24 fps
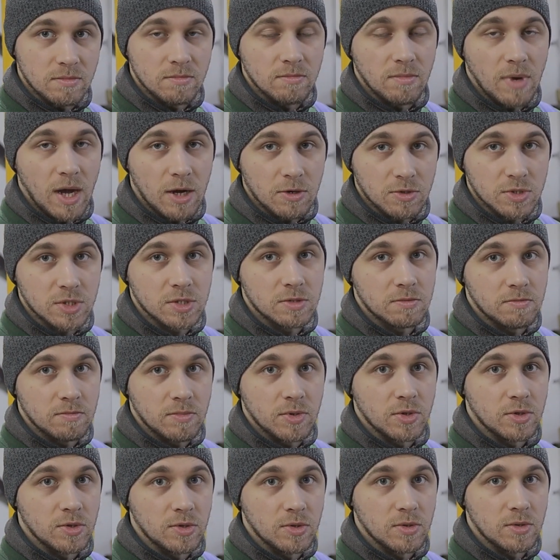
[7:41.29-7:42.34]
mouse
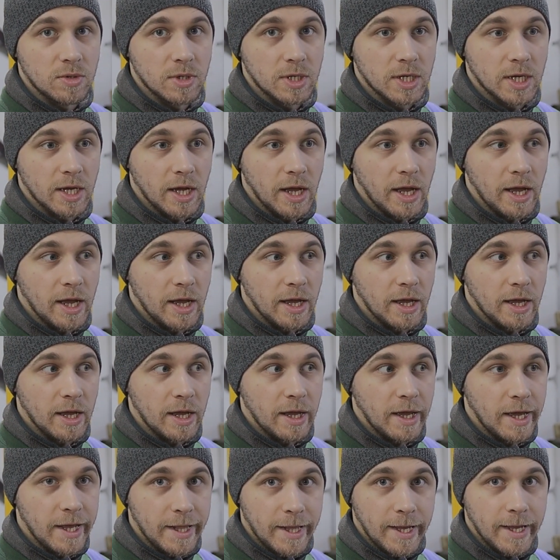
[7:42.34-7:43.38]
poo
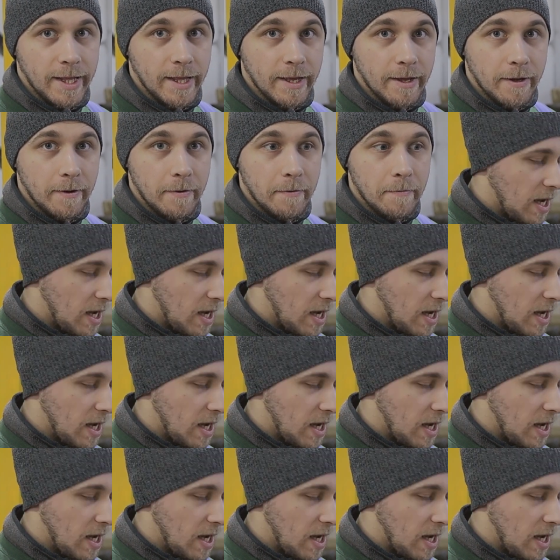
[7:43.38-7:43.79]
in it.